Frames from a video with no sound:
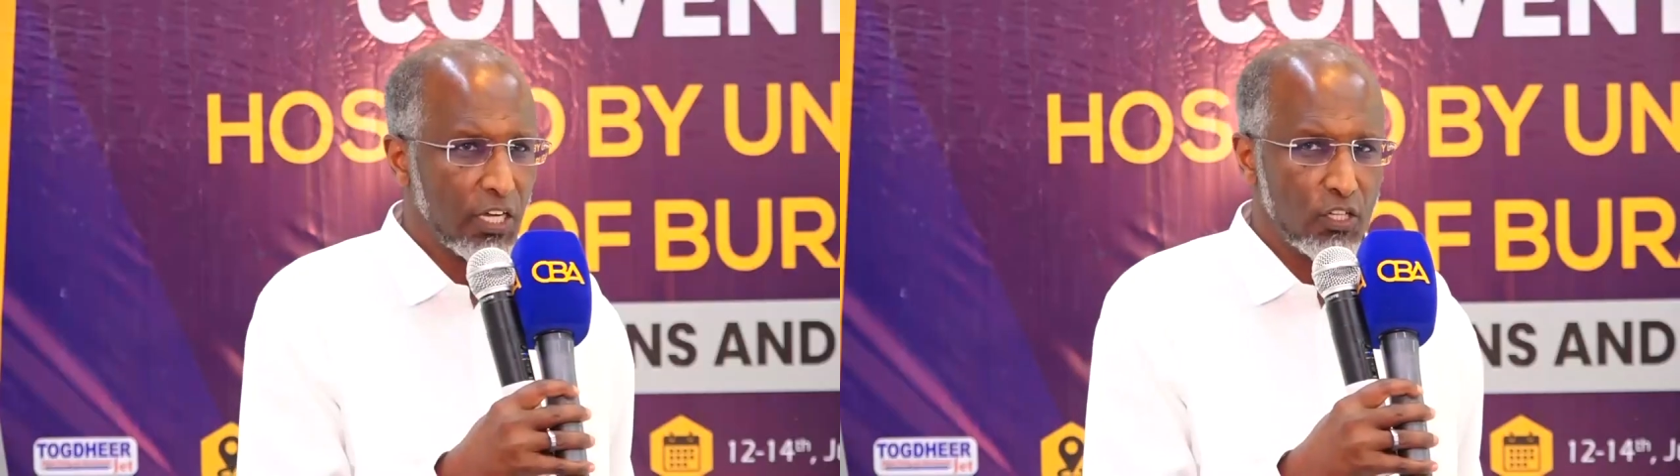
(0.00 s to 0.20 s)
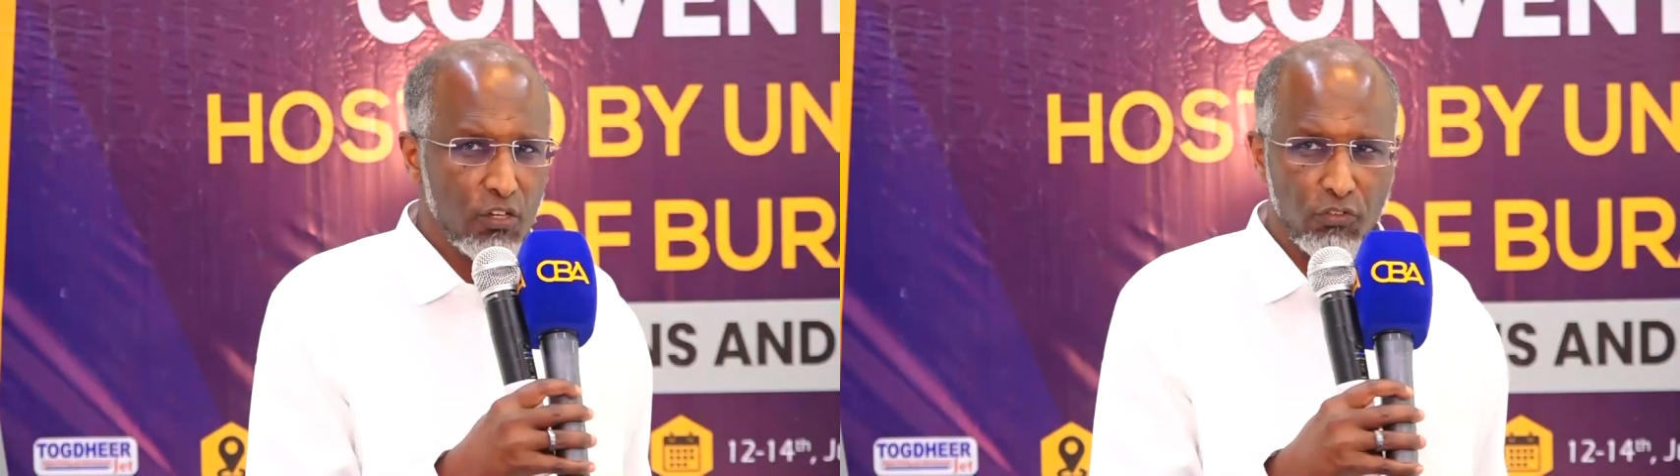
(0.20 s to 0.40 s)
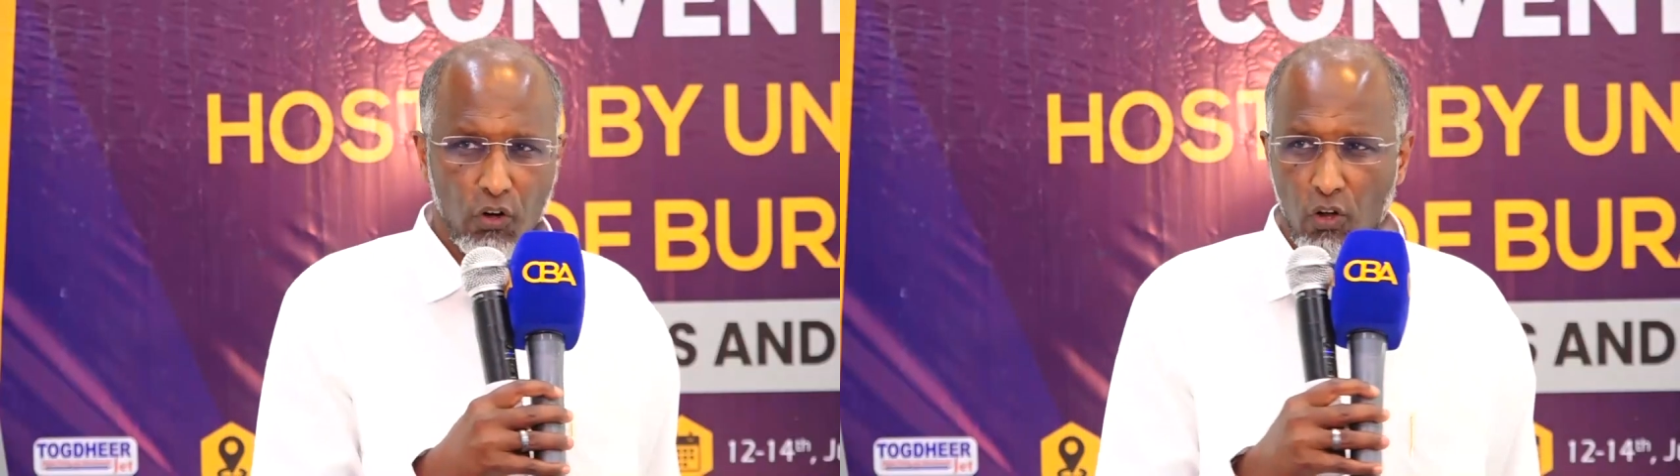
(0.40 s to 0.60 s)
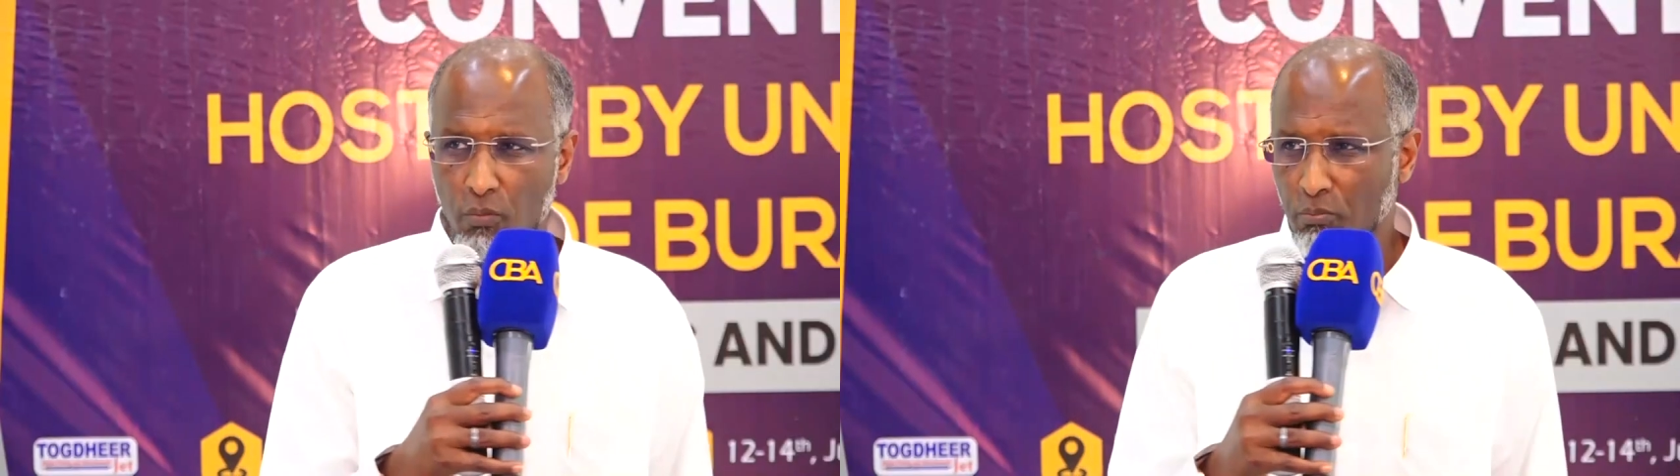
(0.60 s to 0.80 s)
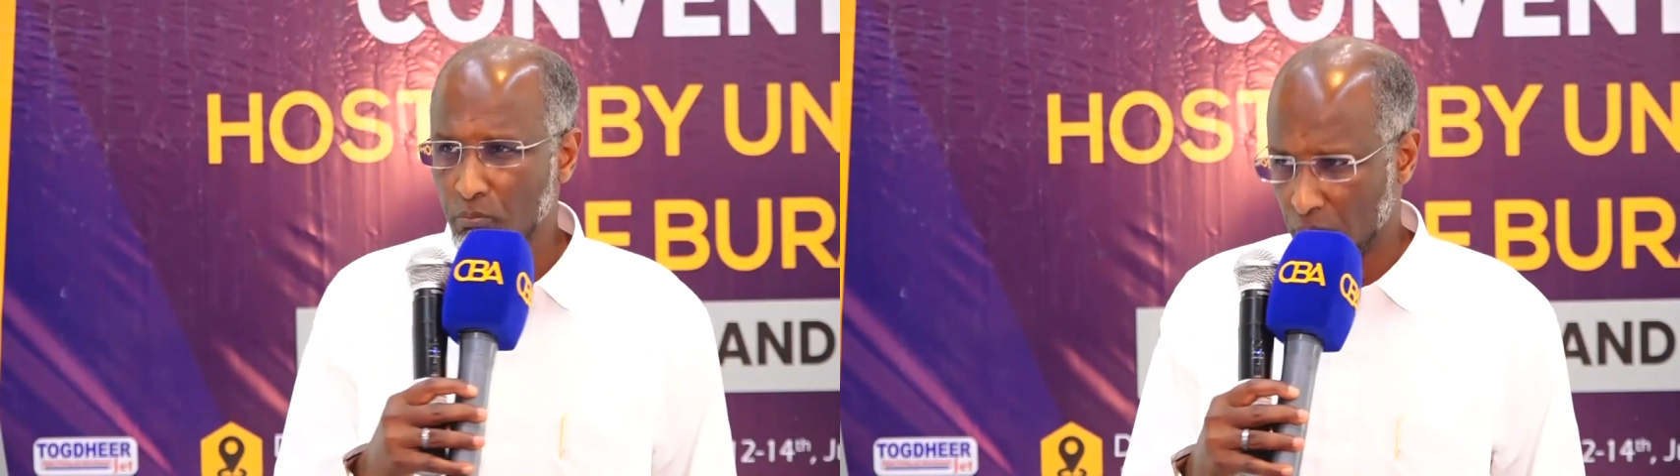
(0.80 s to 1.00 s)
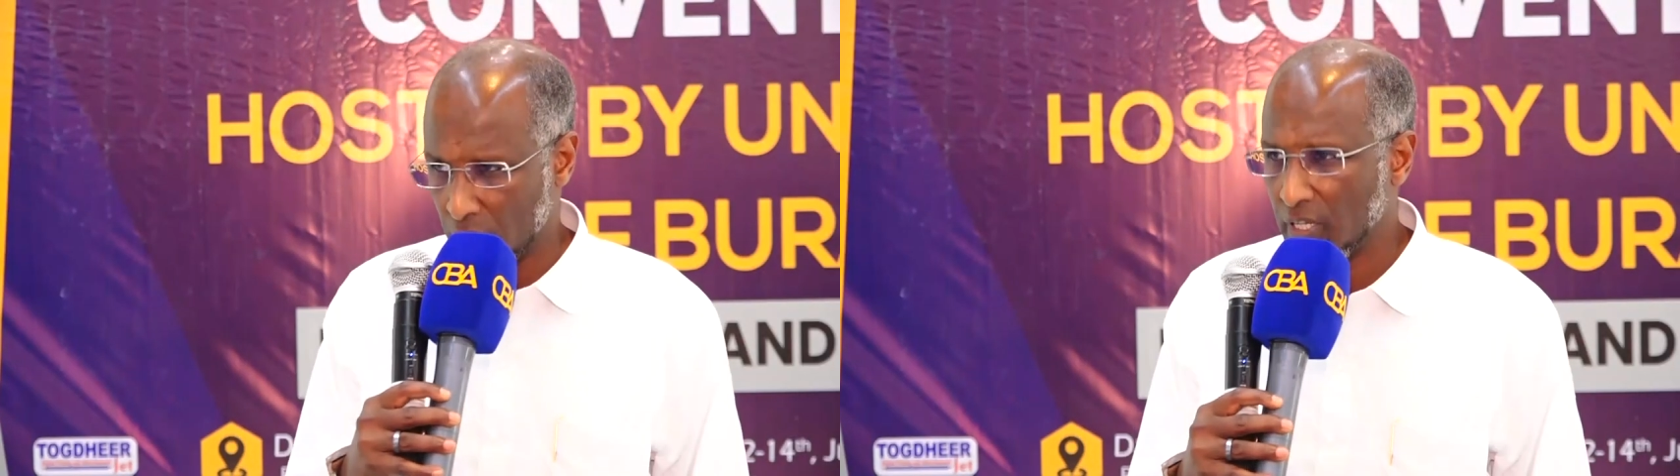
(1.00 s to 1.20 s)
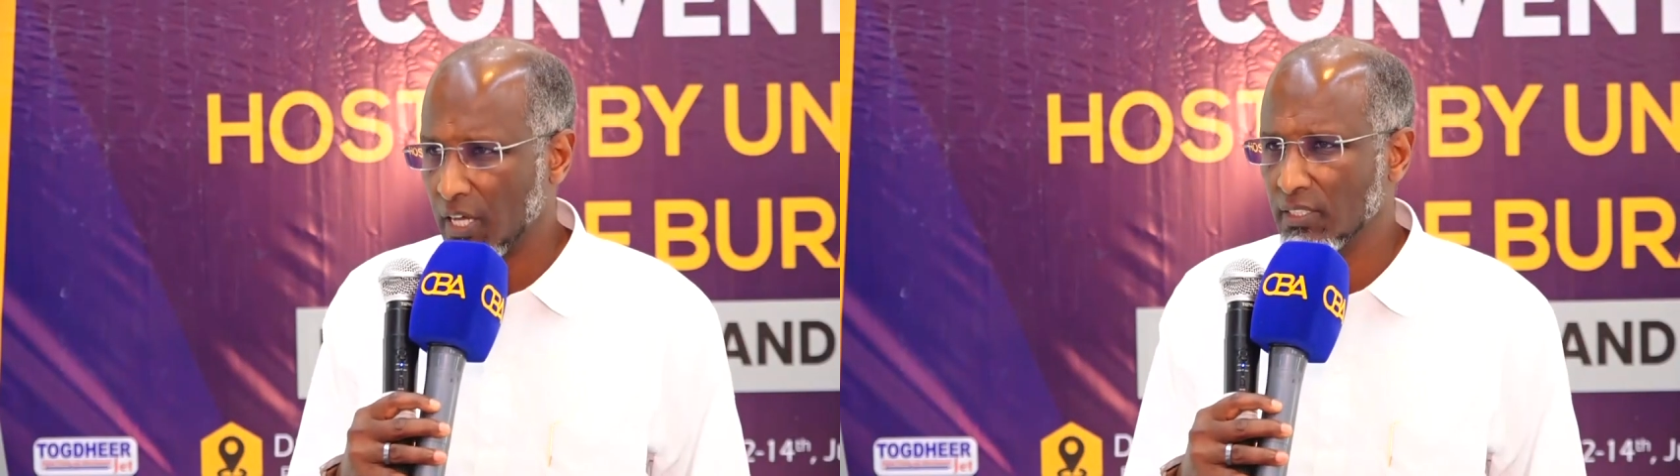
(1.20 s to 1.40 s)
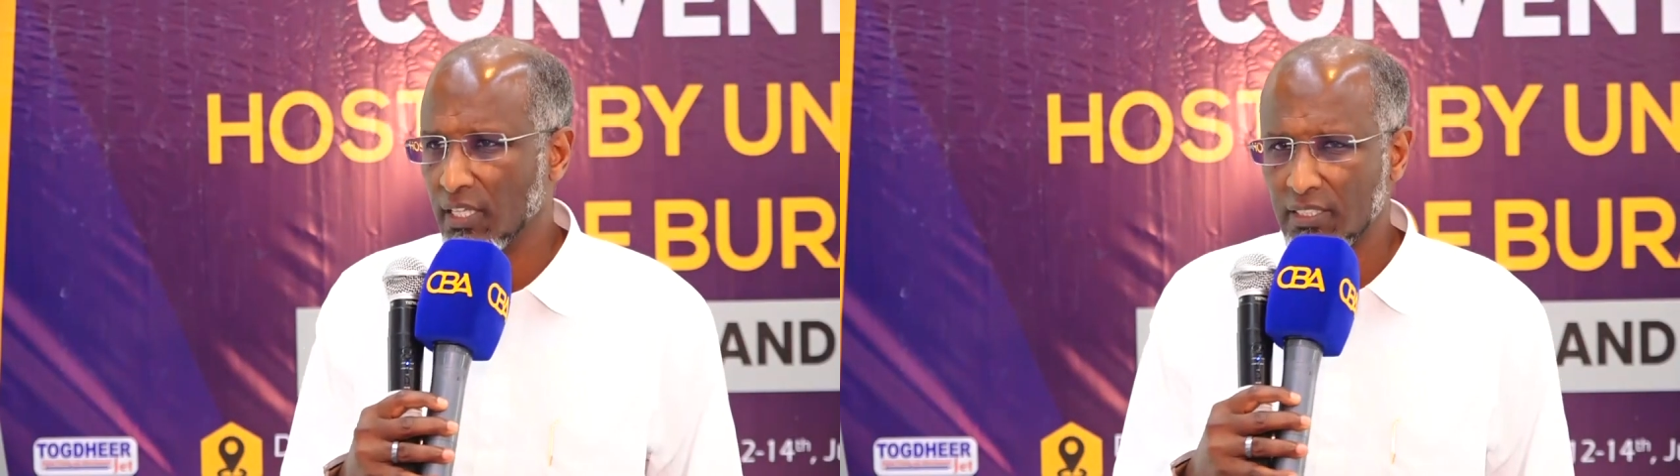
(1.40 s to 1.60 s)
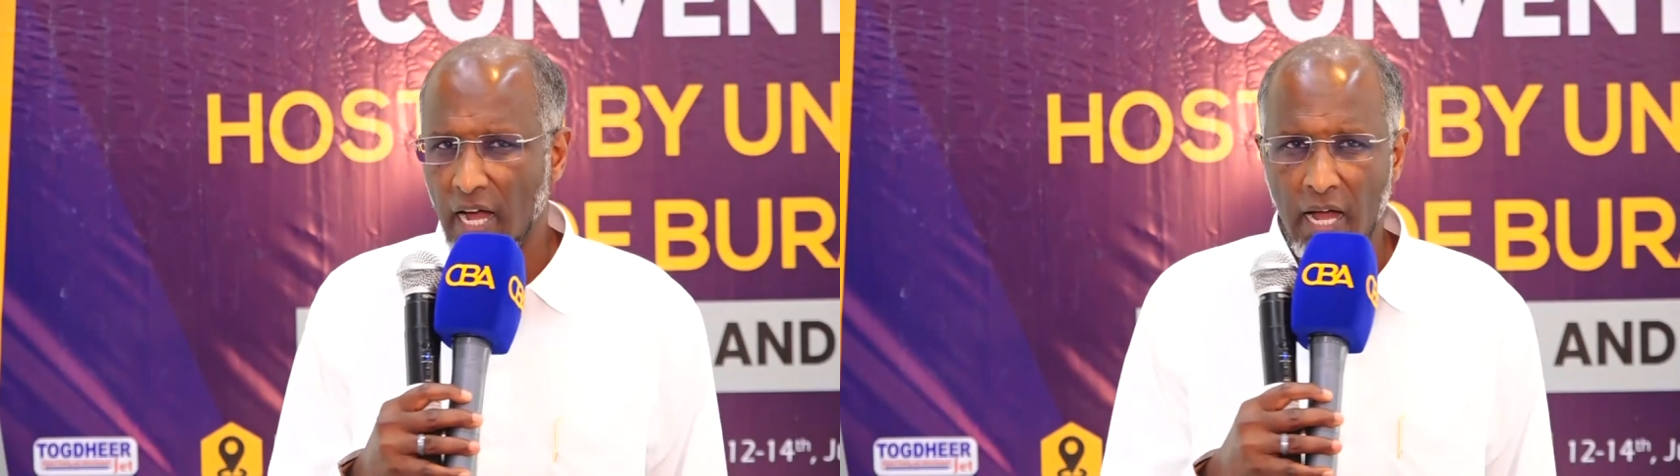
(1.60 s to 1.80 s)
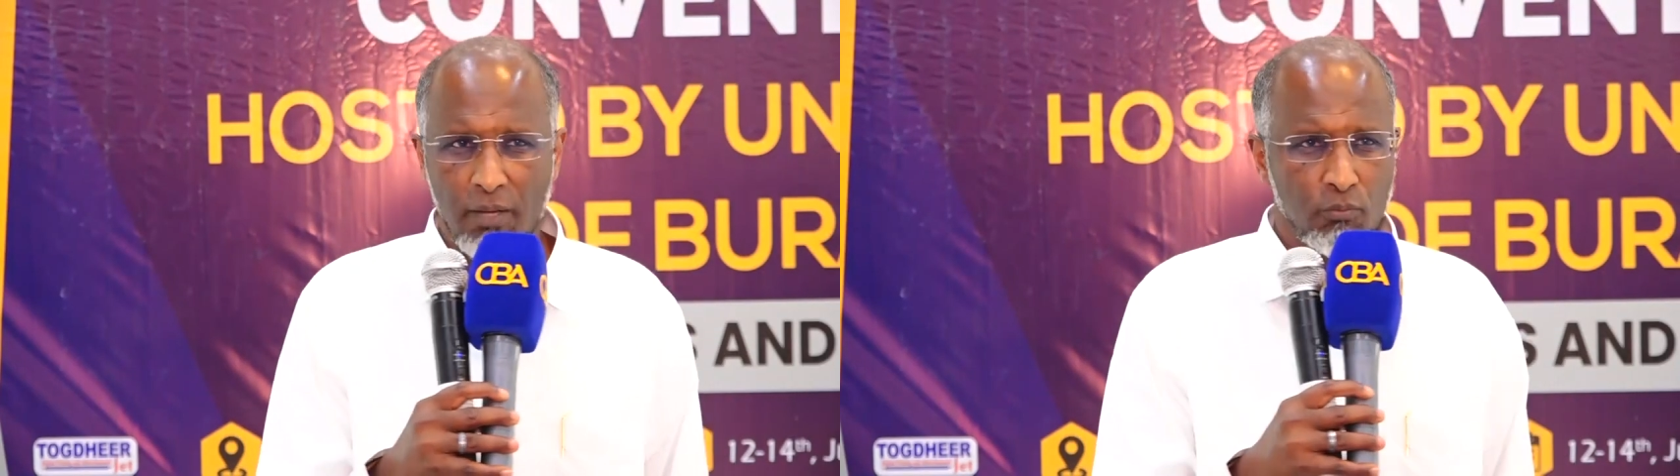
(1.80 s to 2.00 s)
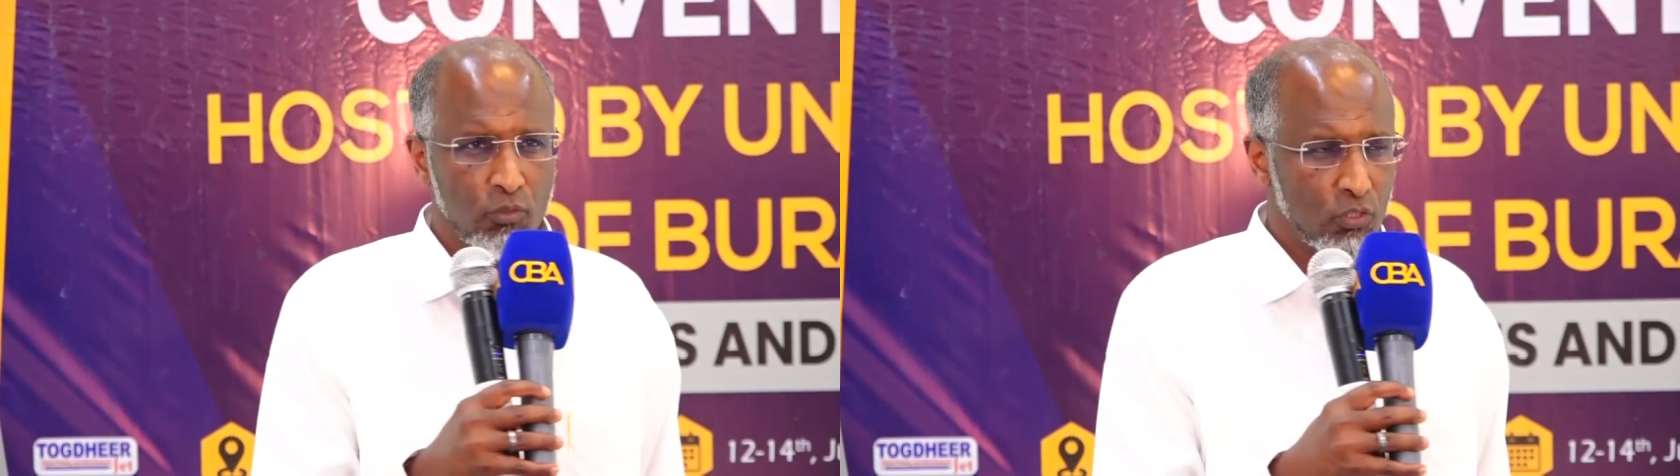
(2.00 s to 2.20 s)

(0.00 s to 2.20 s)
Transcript: thank you for taking the time